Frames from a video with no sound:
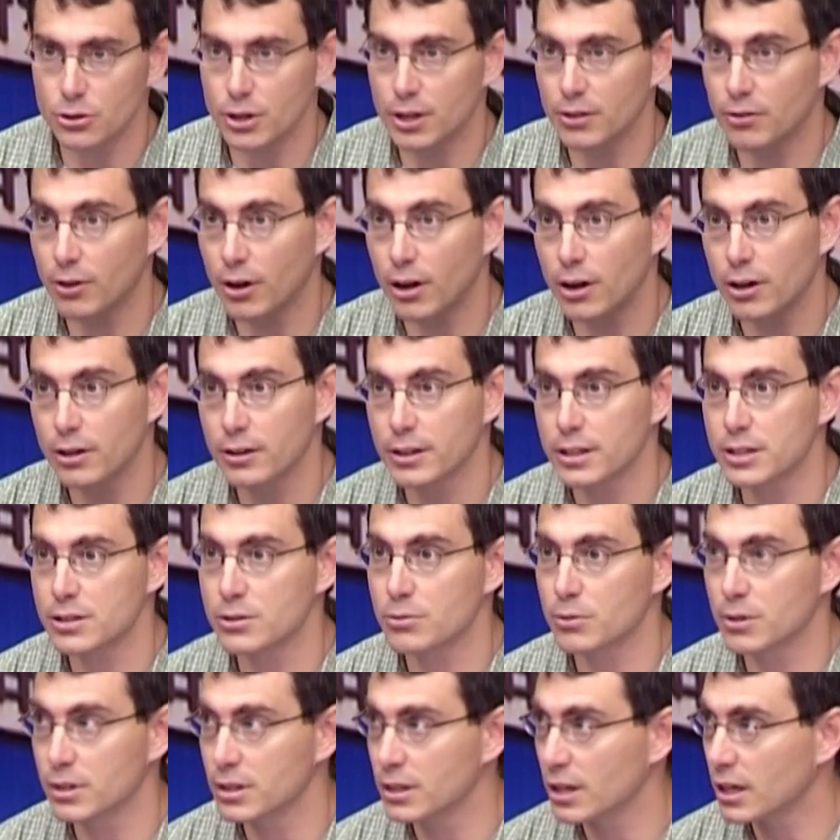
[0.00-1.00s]
You have all
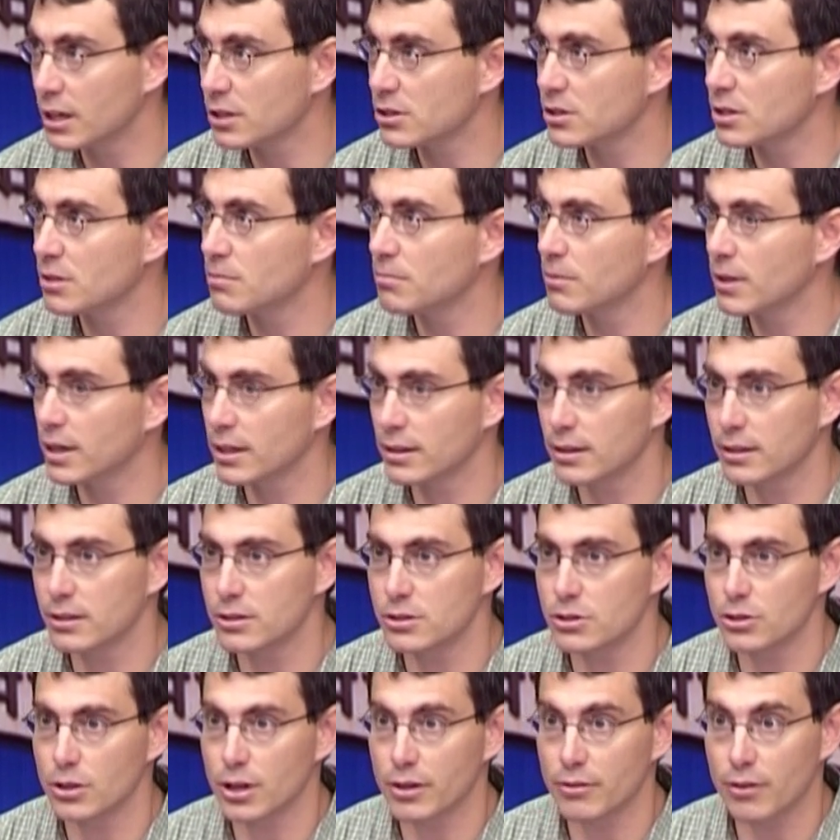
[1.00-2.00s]
these reduction
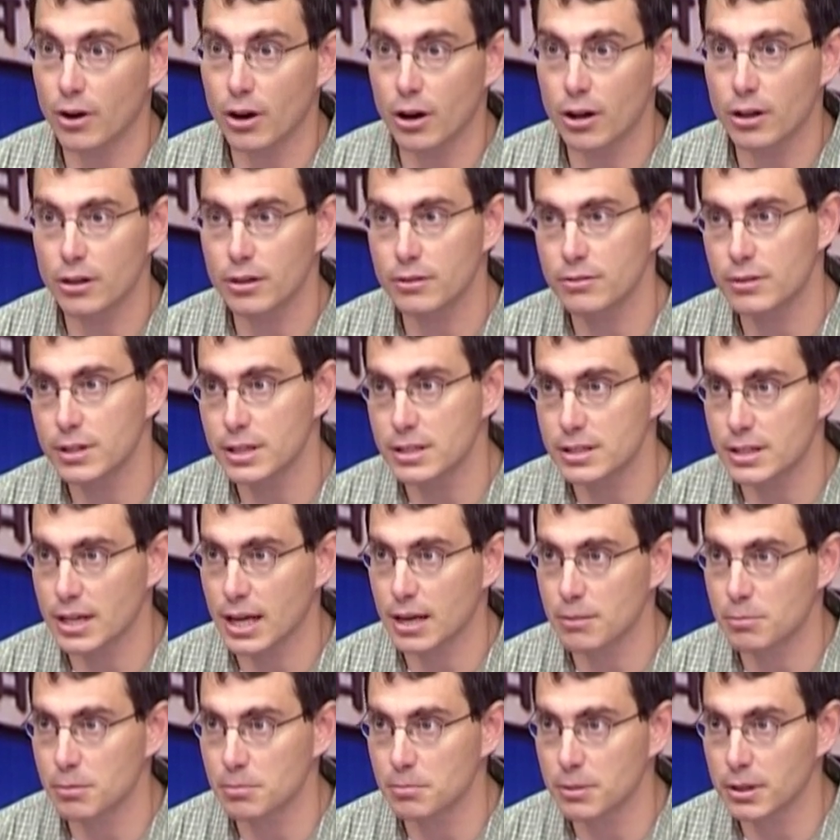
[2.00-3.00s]
methods. You have all of these
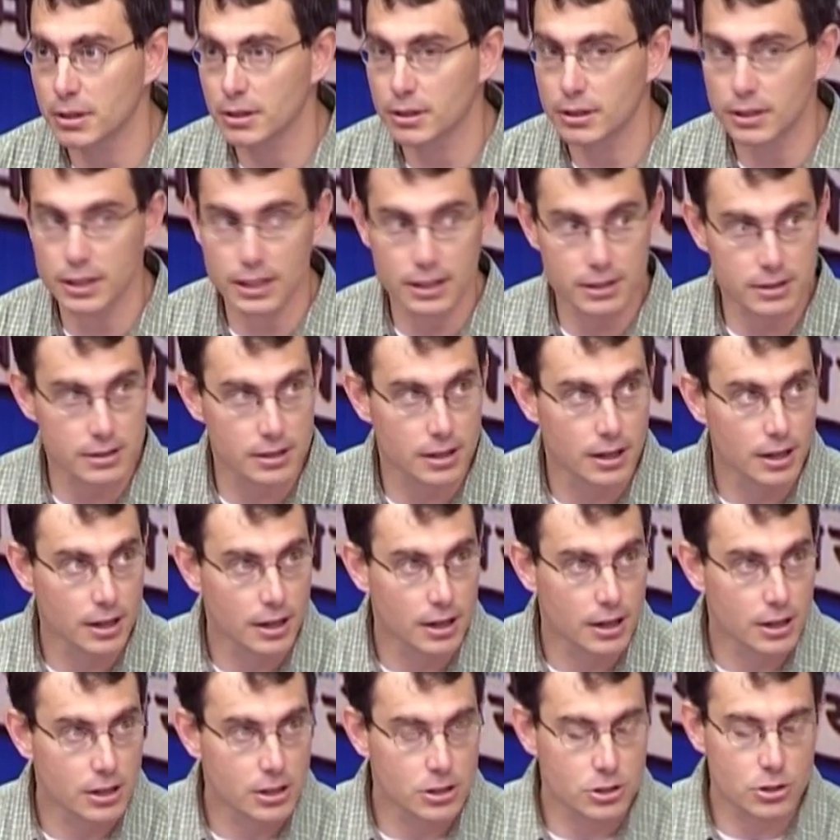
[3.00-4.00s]
capabilities.
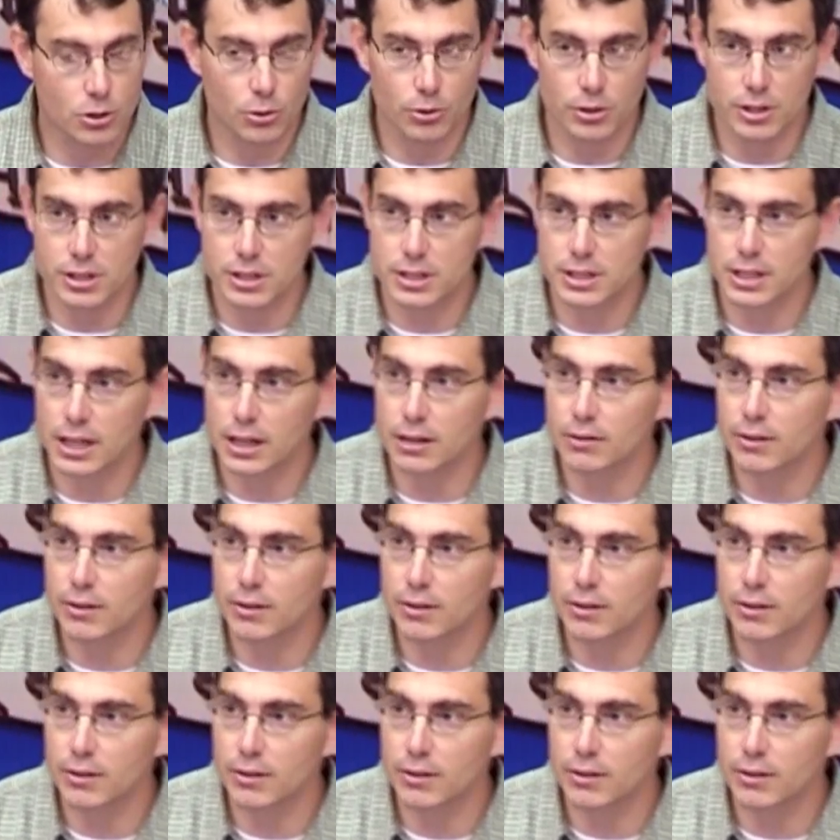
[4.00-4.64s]
So instead